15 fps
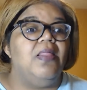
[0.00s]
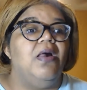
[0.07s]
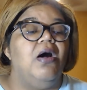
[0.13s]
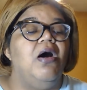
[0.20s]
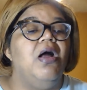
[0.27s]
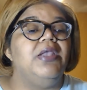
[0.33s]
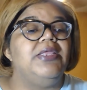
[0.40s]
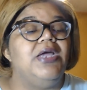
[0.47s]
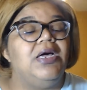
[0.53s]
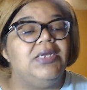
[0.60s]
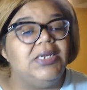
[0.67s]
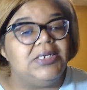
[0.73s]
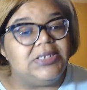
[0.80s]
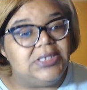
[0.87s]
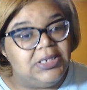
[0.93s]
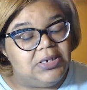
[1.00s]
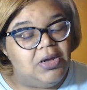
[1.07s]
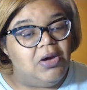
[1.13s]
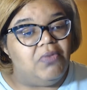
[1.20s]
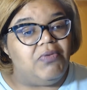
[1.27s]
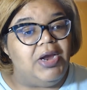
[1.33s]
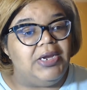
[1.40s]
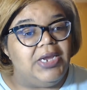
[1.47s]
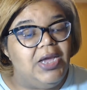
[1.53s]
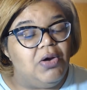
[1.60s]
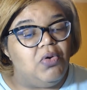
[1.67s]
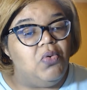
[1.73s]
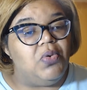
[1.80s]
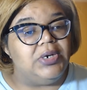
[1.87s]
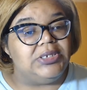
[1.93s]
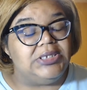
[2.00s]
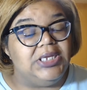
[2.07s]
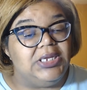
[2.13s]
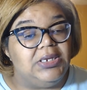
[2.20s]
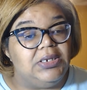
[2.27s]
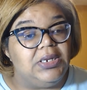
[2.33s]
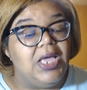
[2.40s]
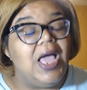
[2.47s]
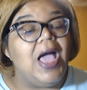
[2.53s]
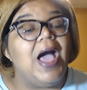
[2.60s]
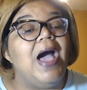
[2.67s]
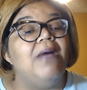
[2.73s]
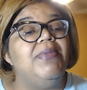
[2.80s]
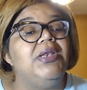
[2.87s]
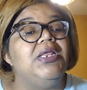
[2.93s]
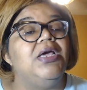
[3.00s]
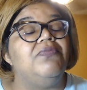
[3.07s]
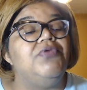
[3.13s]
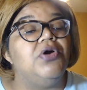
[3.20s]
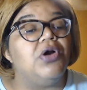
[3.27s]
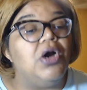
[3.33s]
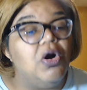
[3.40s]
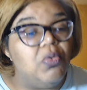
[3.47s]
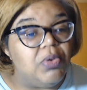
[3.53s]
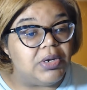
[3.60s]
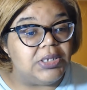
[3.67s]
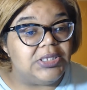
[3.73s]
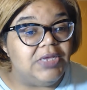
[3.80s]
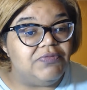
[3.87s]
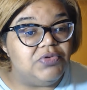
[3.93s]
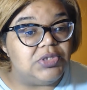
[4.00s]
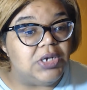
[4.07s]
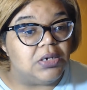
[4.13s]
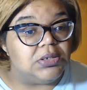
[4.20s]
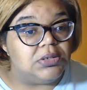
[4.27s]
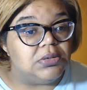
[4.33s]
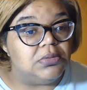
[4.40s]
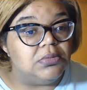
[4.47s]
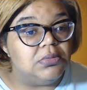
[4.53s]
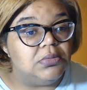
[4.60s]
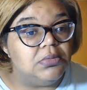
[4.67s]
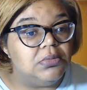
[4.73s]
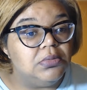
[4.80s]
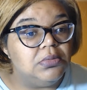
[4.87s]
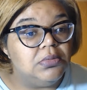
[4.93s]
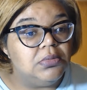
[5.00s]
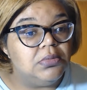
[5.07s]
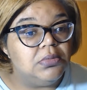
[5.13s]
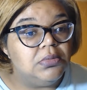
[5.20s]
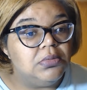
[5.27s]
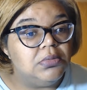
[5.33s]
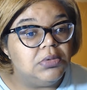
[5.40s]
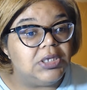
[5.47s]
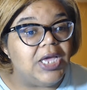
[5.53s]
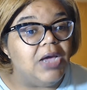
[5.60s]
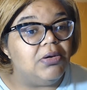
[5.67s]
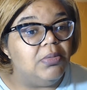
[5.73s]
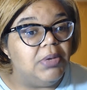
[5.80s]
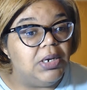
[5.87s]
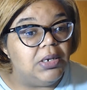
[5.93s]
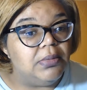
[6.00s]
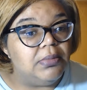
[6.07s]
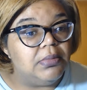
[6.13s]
All of y'all that are sitting home right now, quarantined, how many of your coworkers have you talked to? Count them up.